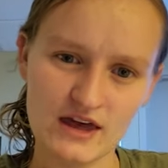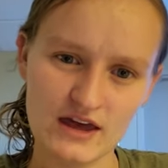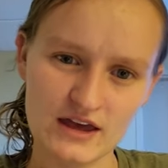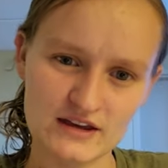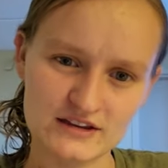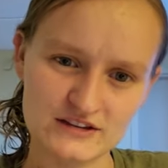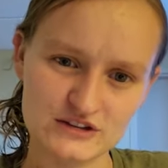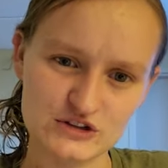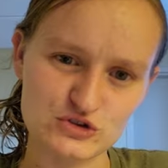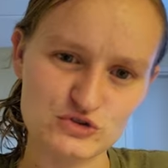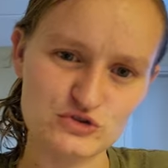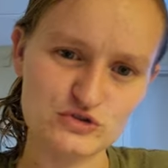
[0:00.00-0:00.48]

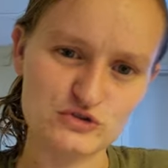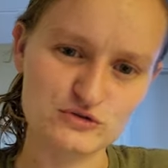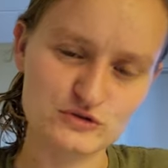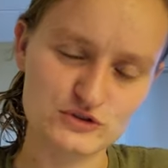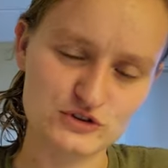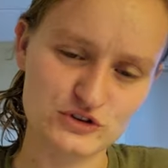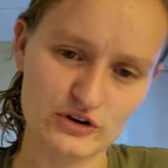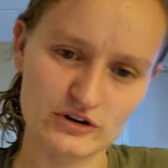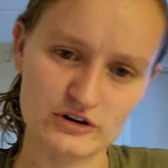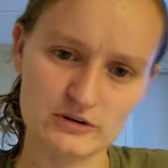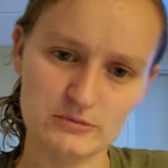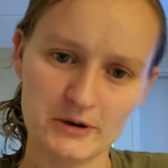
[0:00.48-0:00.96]
is who you
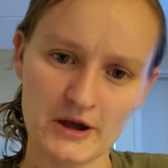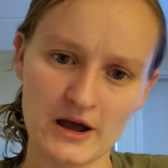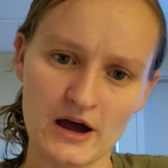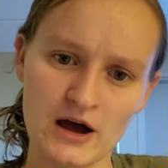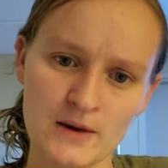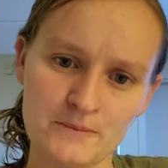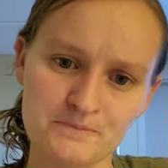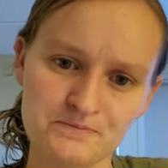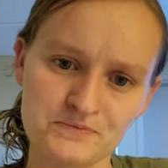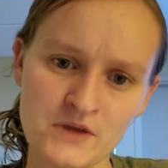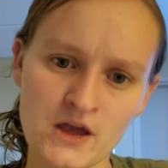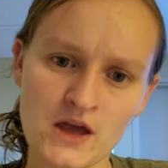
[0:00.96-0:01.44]
start to
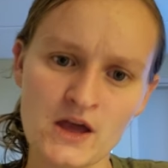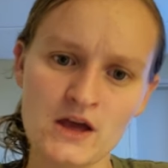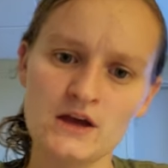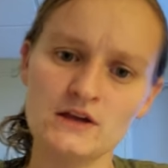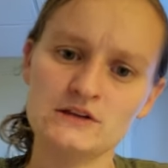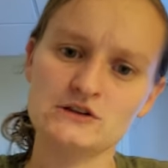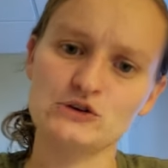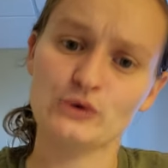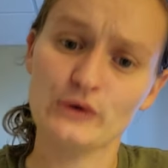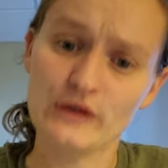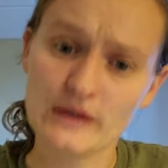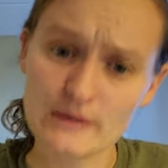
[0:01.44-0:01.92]
become.
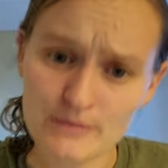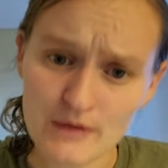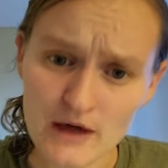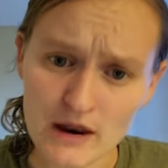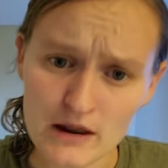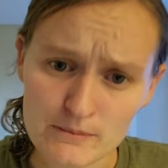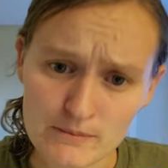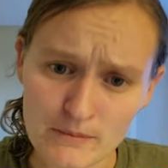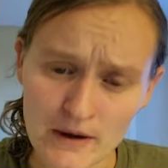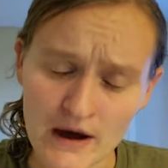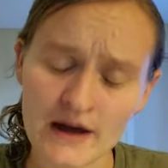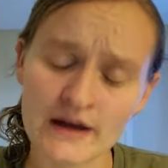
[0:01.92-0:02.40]
So keep that
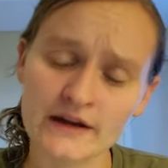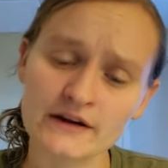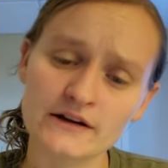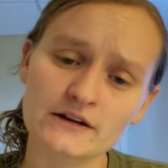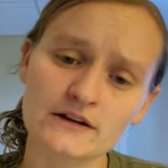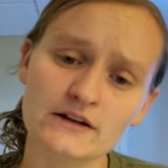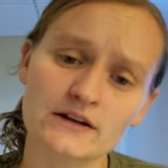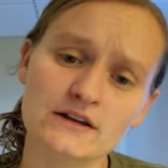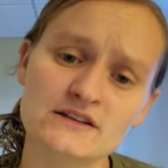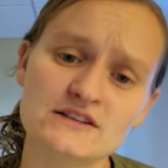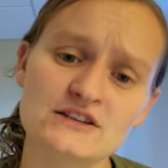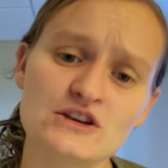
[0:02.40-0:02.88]
in
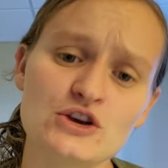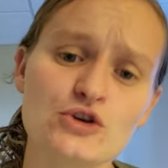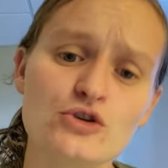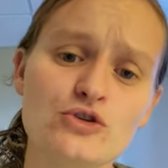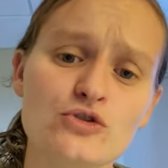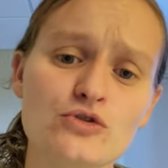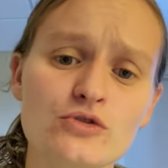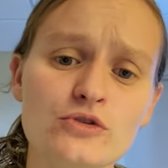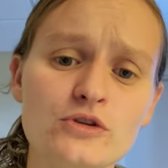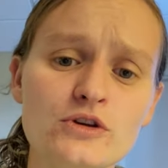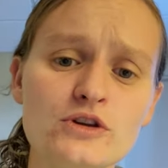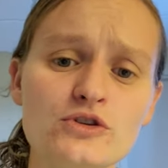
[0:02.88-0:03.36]
mind. It's
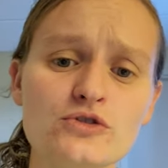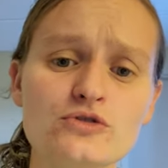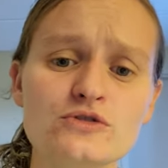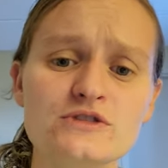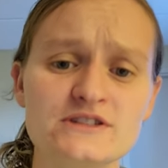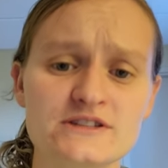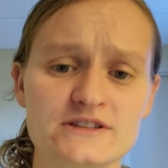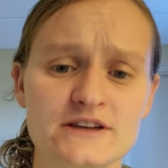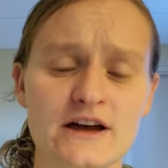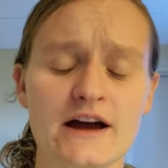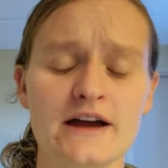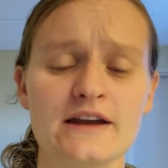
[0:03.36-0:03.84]
who you
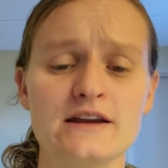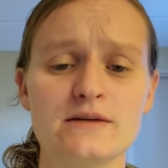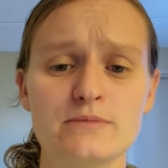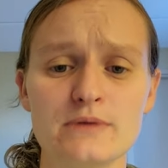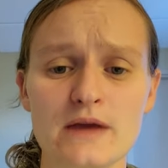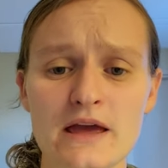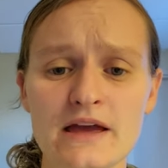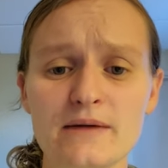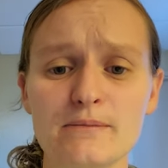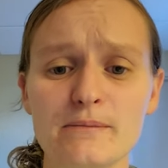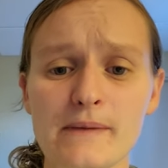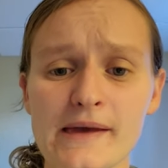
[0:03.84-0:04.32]
decide to
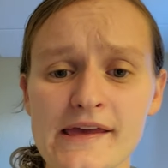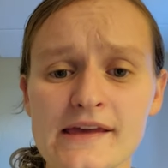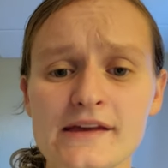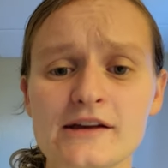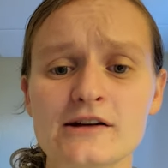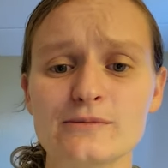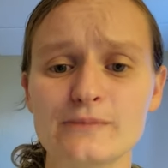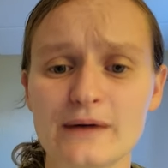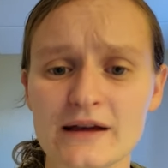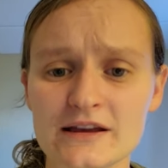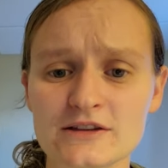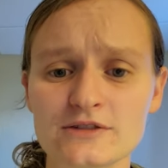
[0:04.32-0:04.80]
be, make
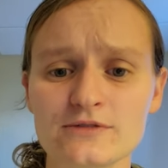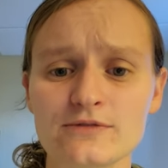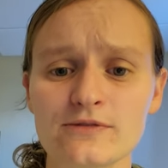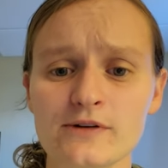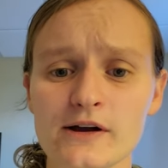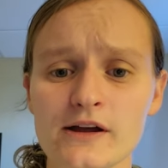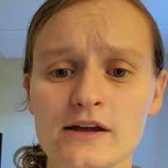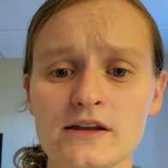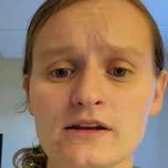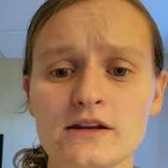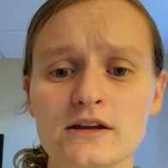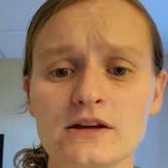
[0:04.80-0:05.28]
your best
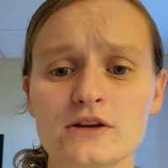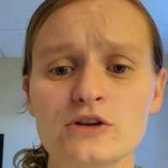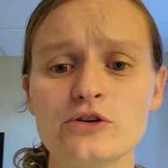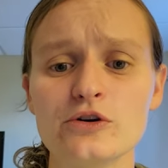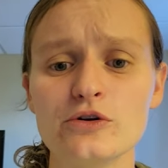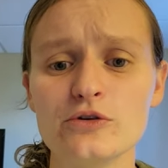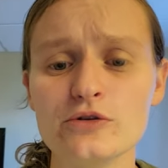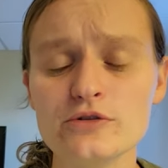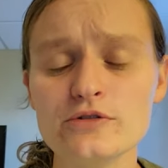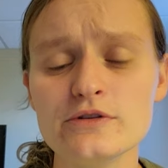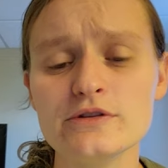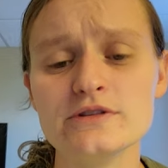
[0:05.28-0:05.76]
friend and
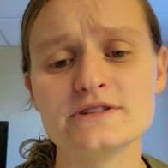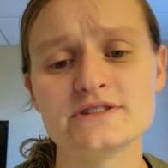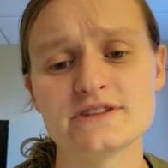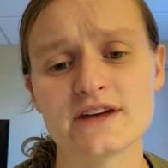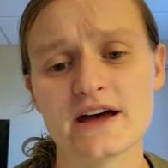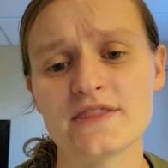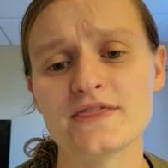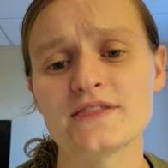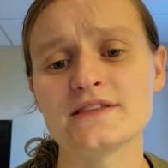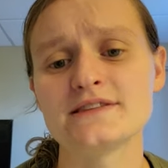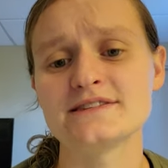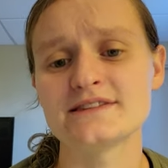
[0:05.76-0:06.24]
who you
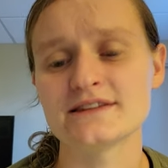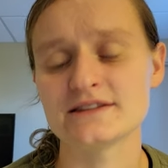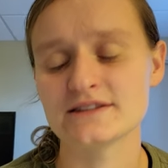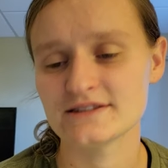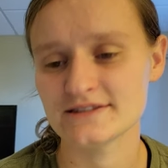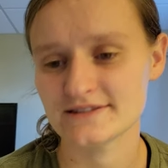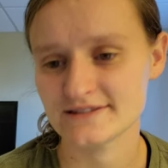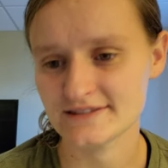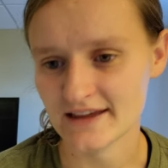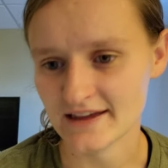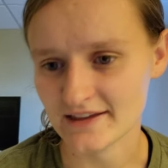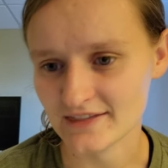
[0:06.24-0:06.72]
decide to
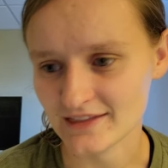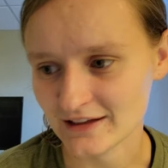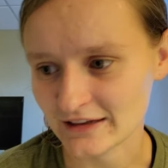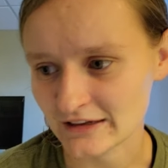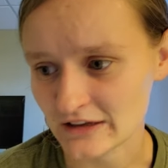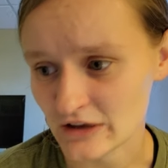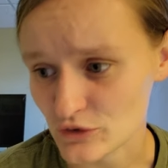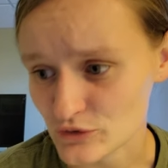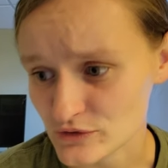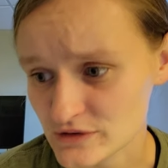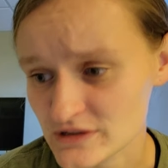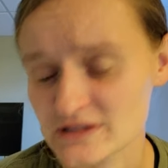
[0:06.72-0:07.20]
stay the
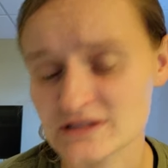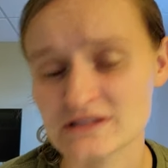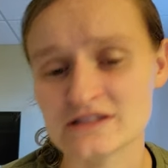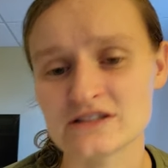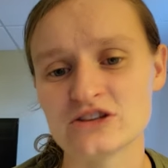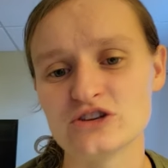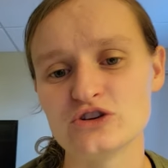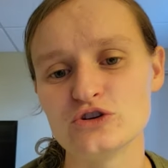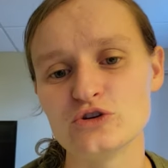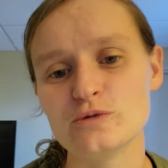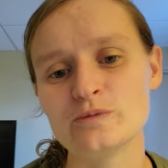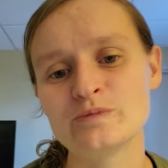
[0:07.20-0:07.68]
closest
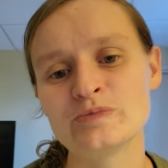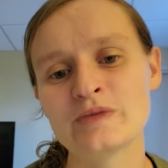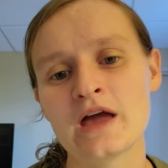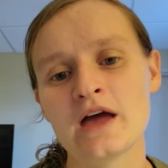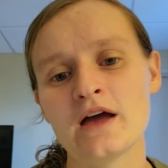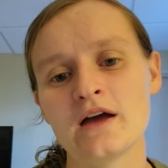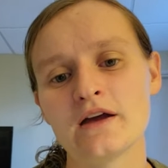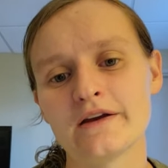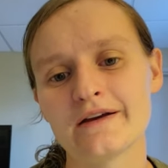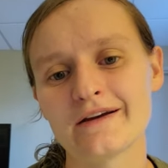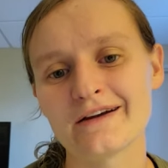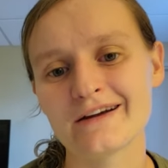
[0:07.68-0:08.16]
to.
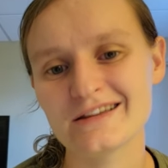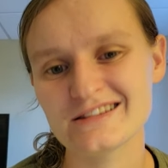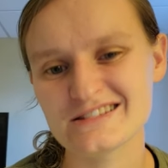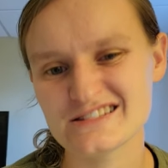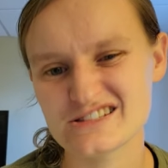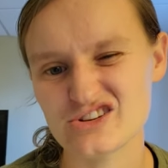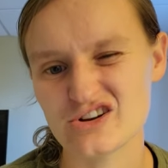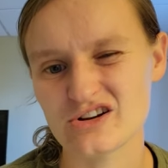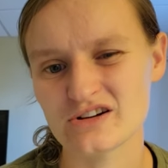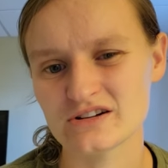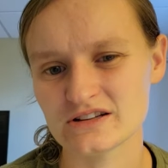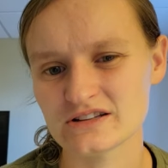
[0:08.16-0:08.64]
You're going to
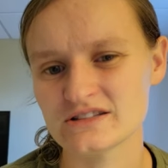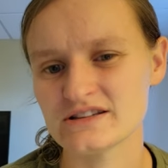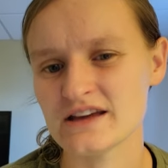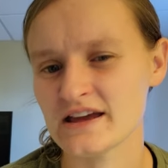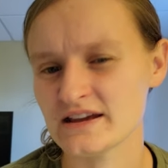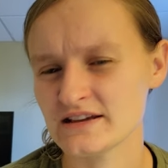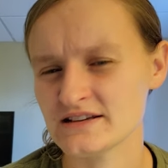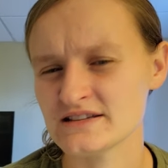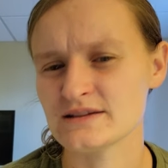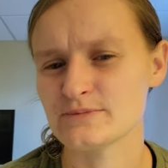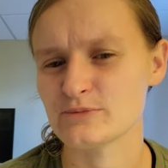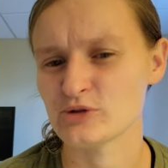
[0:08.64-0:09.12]
start to
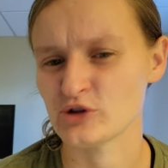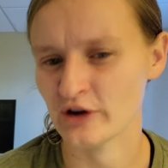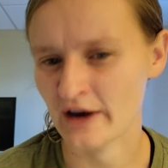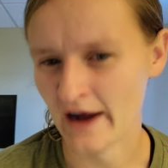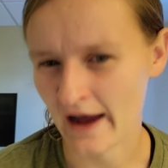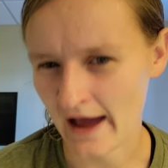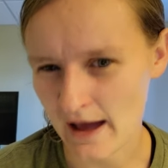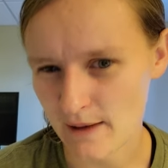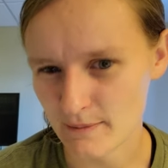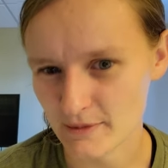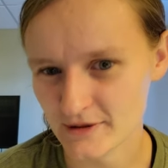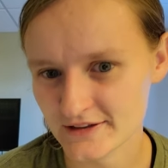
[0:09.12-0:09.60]
take some of their
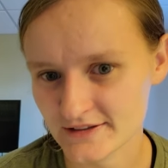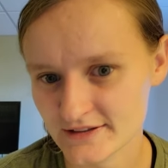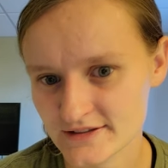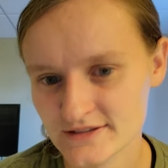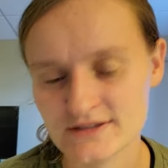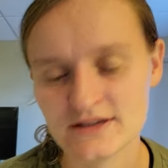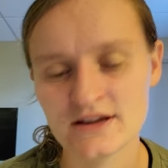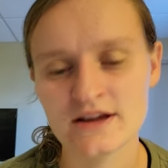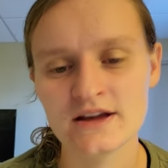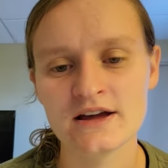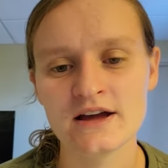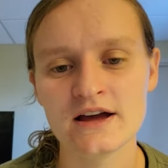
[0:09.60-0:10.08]

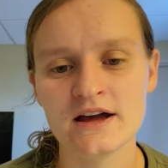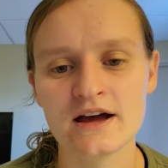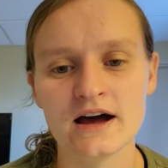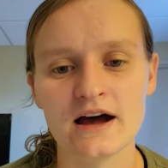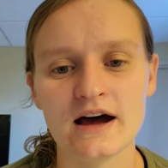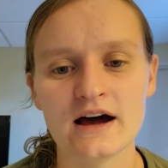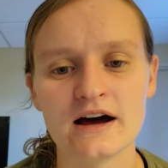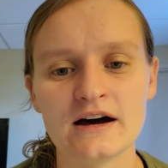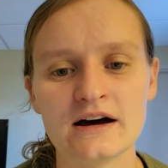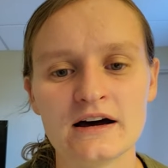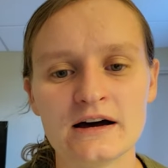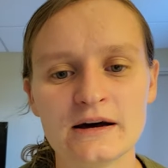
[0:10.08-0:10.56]
habits.
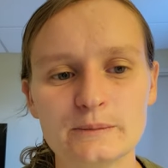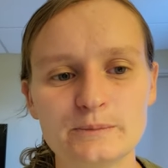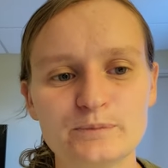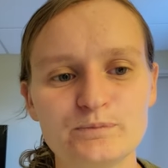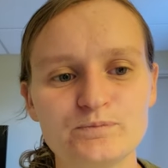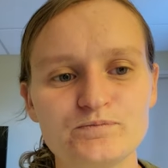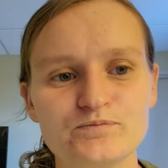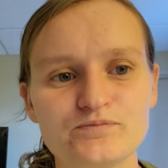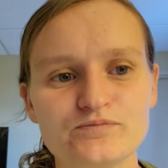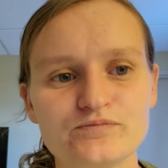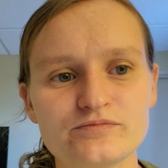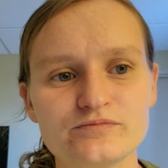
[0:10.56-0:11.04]

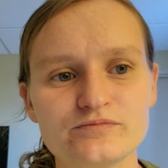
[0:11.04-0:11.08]
Um,